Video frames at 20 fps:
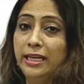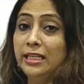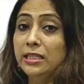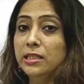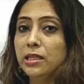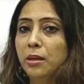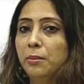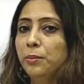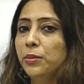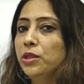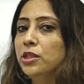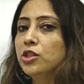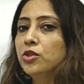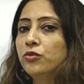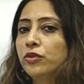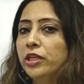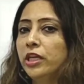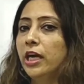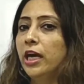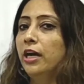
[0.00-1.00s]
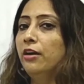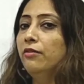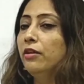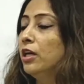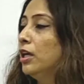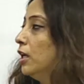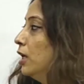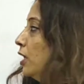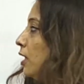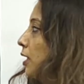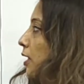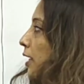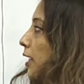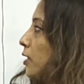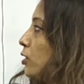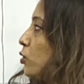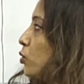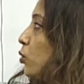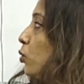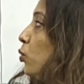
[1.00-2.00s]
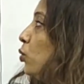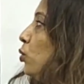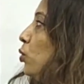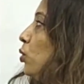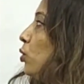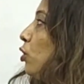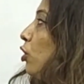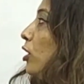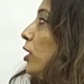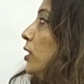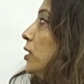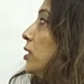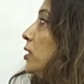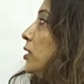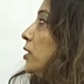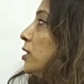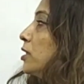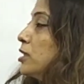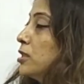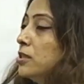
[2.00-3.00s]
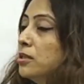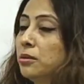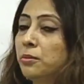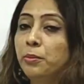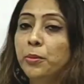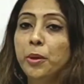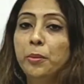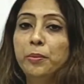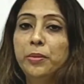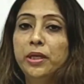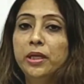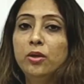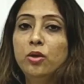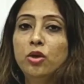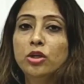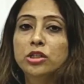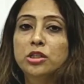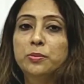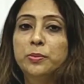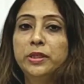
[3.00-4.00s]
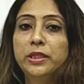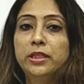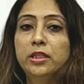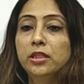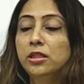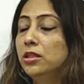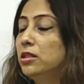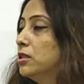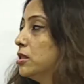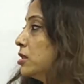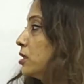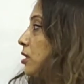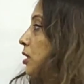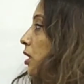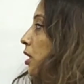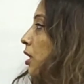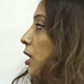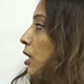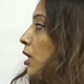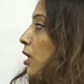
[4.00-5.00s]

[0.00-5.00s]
Examples we have like school, colleges, public hospitals,